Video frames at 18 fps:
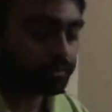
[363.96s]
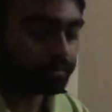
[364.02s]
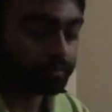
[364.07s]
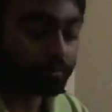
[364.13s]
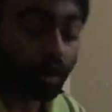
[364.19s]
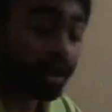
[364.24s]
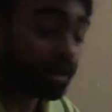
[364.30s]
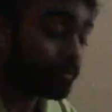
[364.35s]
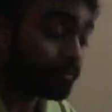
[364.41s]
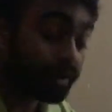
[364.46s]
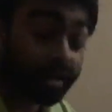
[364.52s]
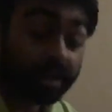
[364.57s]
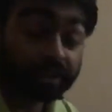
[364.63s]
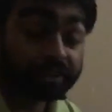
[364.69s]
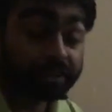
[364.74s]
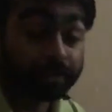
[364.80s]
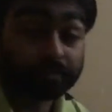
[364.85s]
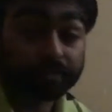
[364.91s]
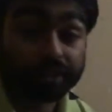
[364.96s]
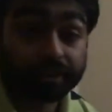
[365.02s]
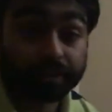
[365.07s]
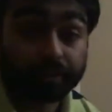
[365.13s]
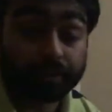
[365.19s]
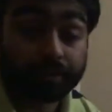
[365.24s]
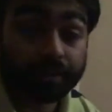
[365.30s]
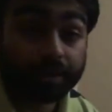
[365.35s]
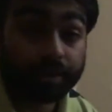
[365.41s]
pardon me, it seems like,
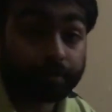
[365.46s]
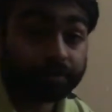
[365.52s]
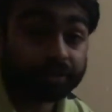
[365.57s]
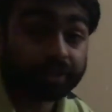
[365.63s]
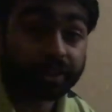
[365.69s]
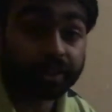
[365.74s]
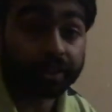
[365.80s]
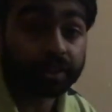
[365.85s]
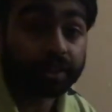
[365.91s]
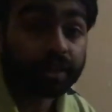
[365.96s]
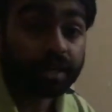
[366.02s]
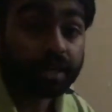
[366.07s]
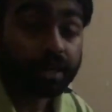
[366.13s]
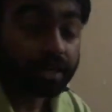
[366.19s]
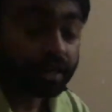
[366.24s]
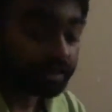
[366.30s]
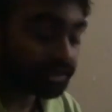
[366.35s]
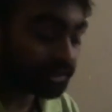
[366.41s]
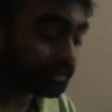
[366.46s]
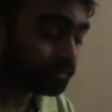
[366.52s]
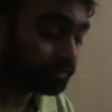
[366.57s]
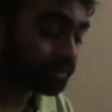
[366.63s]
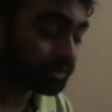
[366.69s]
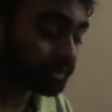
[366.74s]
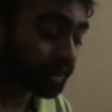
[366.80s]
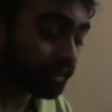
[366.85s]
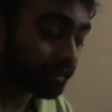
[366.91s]
here I'm saying,
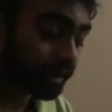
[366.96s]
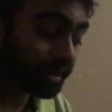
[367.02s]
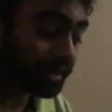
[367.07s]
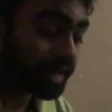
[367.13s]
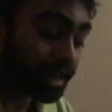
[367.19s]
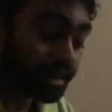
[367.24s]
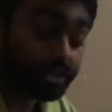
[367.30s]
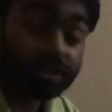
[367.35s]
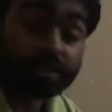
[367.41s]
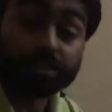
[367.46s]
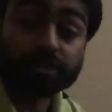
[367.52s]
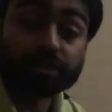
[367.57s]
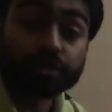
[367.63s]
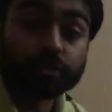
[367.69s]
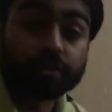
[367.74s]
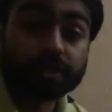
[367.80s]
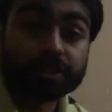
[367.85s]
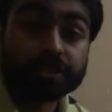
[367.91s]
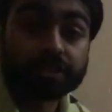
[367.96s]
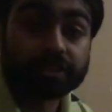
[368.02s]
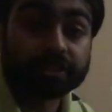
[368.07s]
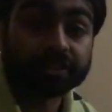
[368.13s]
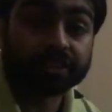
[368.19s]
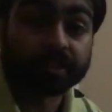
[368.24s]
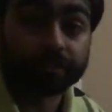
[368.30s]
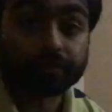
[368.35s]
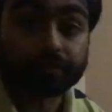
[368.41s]
I'm getting the energy you're doing it to
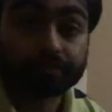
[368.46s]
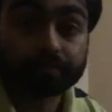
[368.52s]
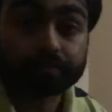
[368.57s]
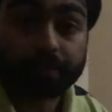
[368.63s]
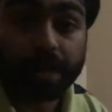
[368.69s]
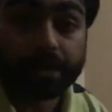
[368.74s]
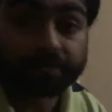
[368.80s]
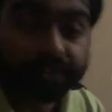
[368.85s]
yourself. I'm